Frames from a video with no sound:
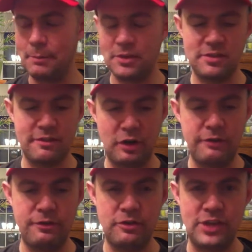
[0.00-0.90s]
Because the
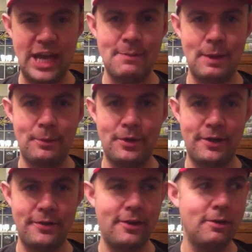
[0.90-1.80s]
very first game I put
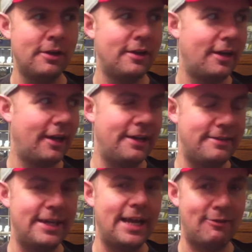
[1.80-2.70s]
on there, it
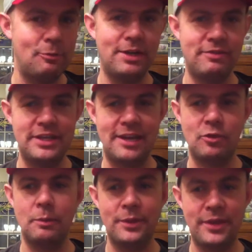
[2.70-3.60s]
did have a bit of a death
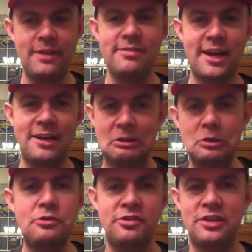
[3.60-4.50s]
grip, but then it's kind of
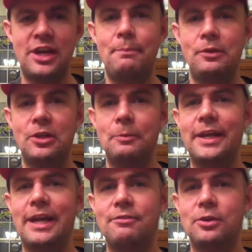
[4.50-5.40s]
loosened up a little
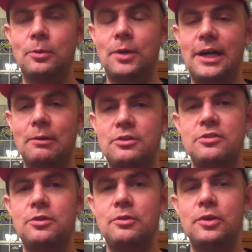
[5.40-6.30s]
bit after a while, which
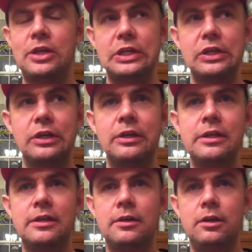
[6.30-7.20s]
is really, really good.
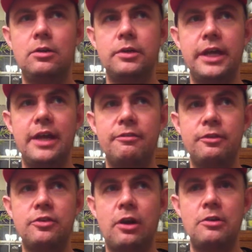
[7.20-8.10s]
Oh yeah, the
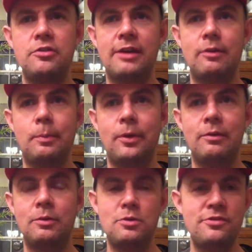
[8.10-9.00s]
first cartridge I ever put
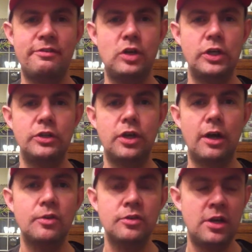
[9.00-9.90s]
in, which wasn't a very good
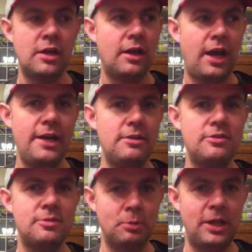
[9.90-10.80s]
cartridge, I had to
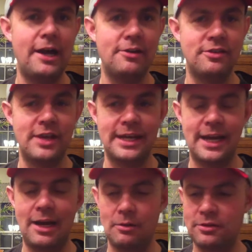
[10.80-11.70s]
use some pliers to take it
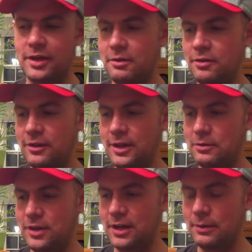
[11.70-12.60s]
out, so I thought that
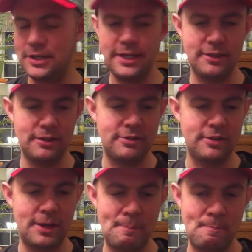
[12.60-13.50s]
was kind of ridiculous.